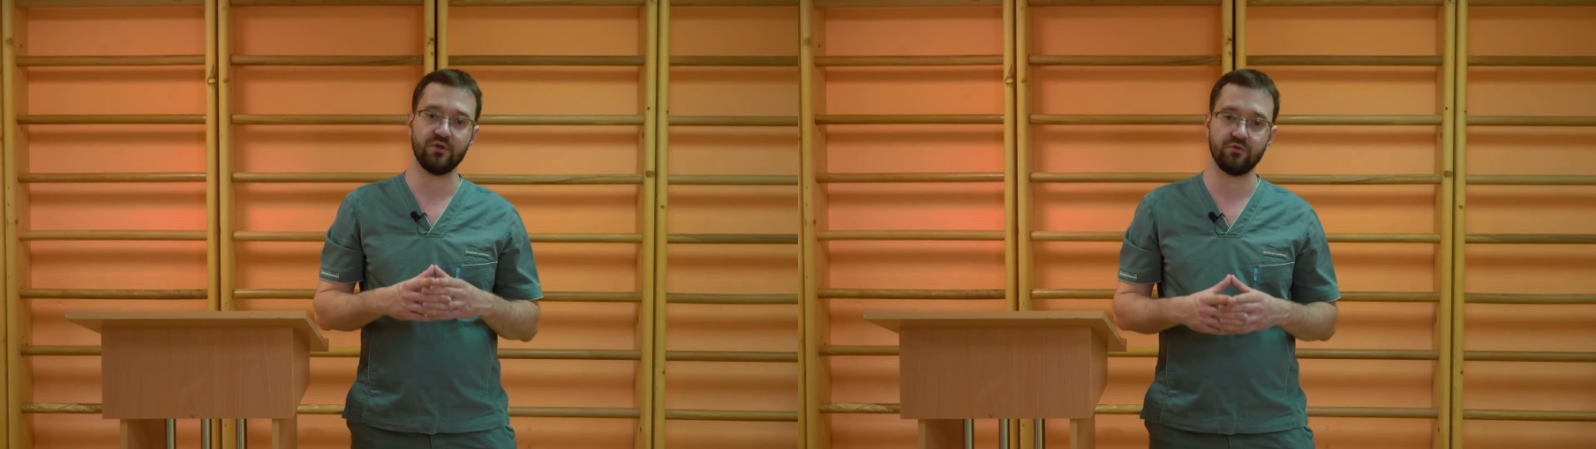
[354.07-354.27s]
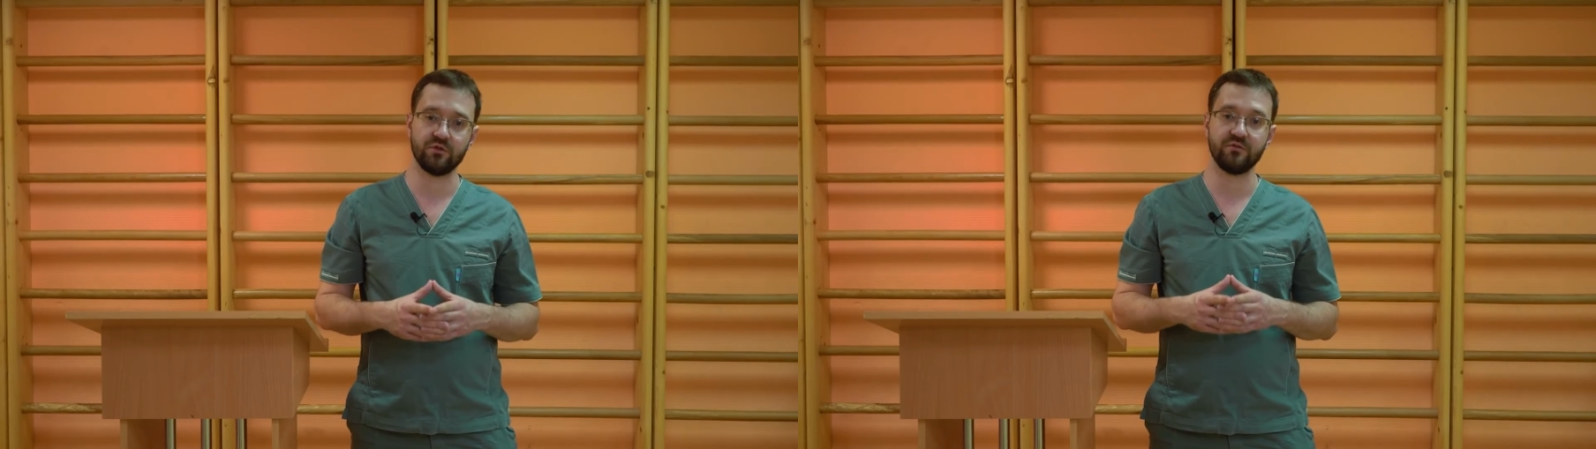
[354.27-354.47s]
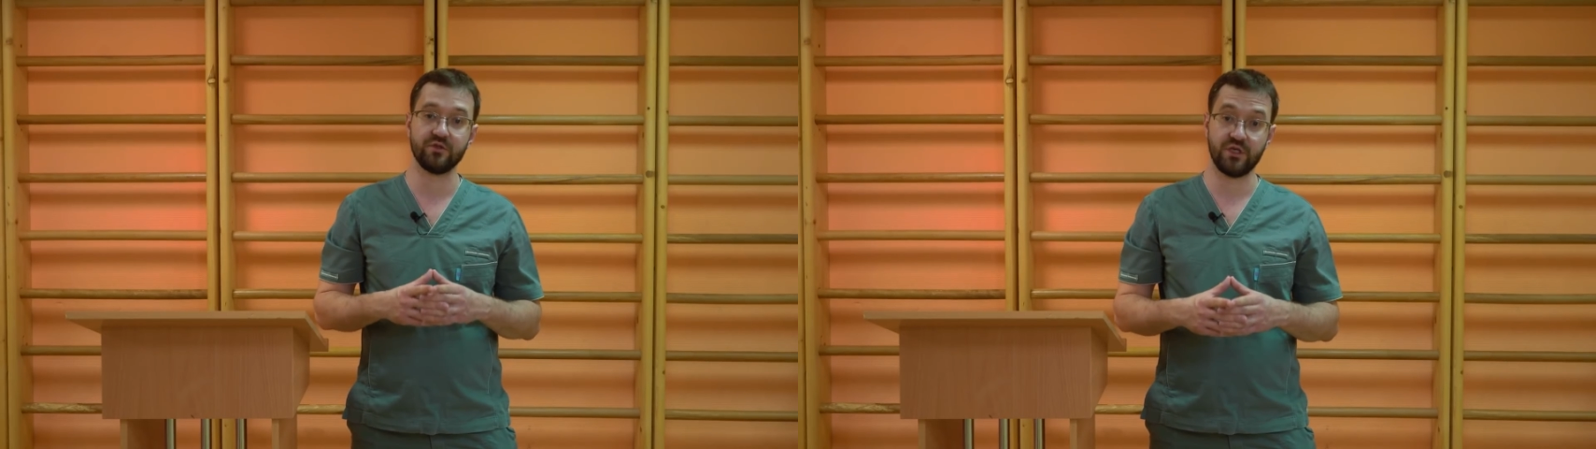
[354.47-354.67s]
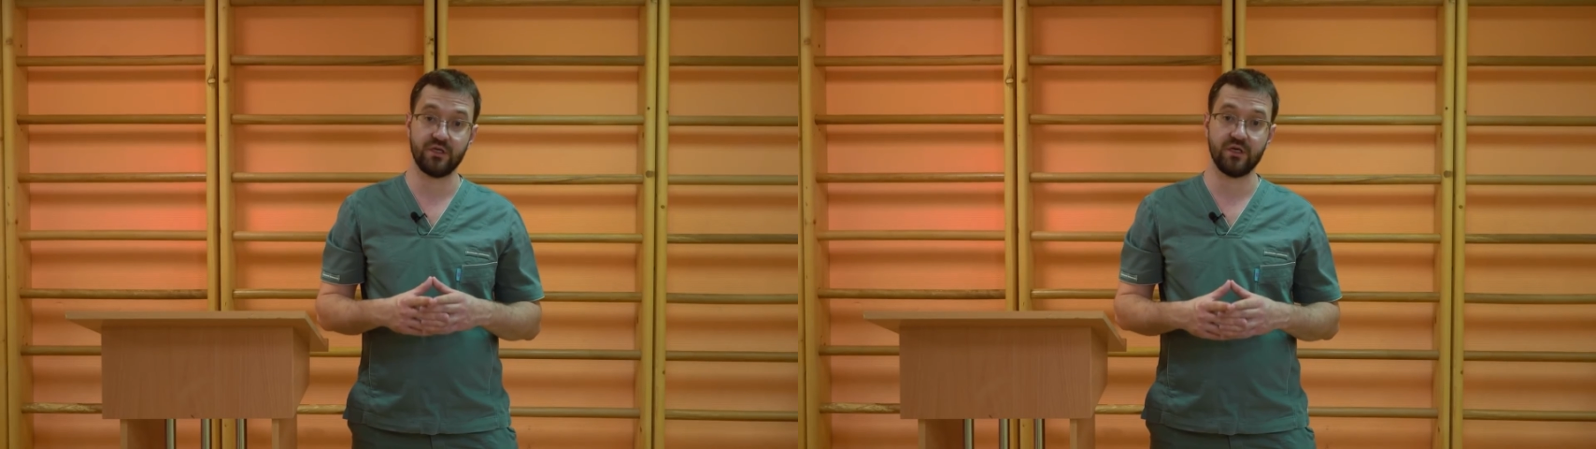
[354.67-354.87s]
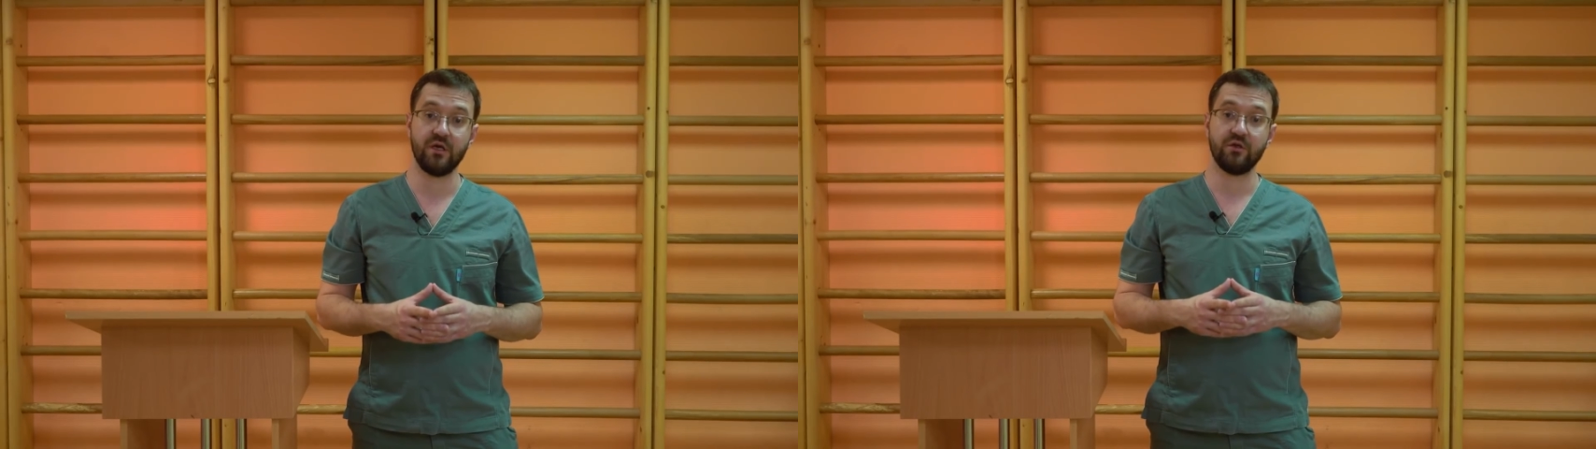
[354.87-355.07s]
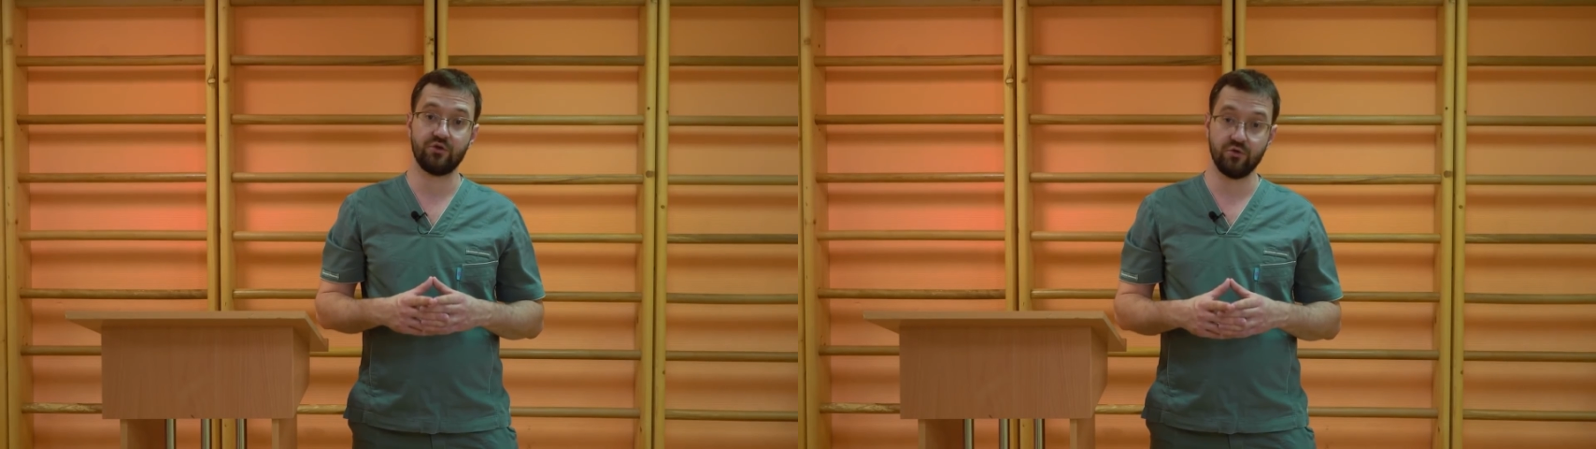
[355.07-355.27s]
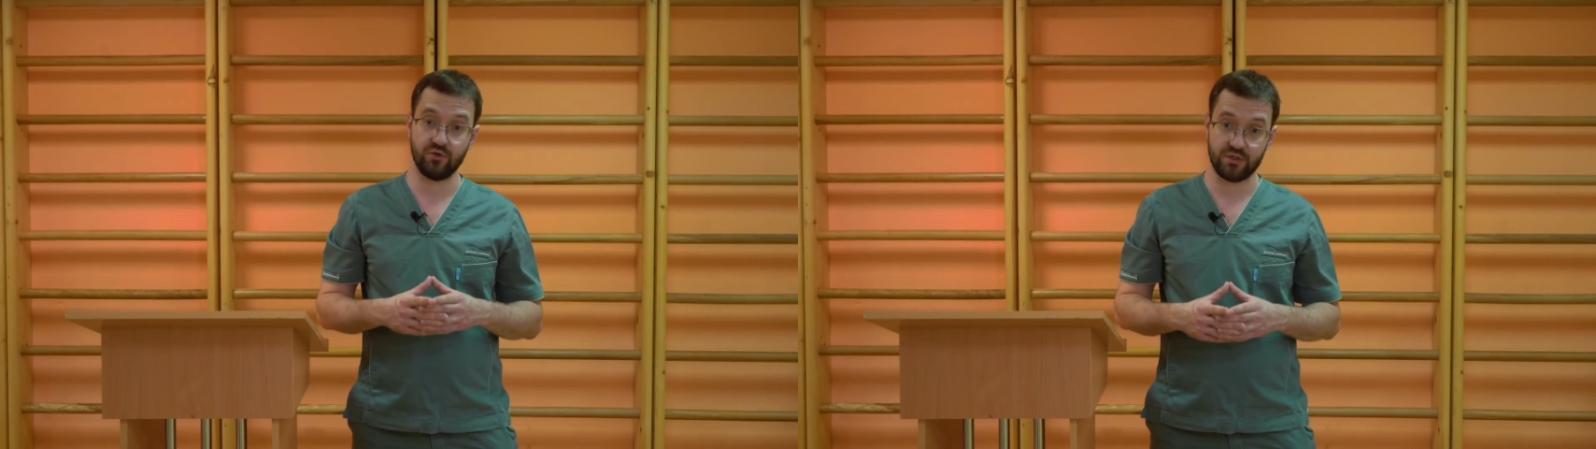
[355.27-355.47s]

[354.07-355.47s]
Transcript: amplitude of movement.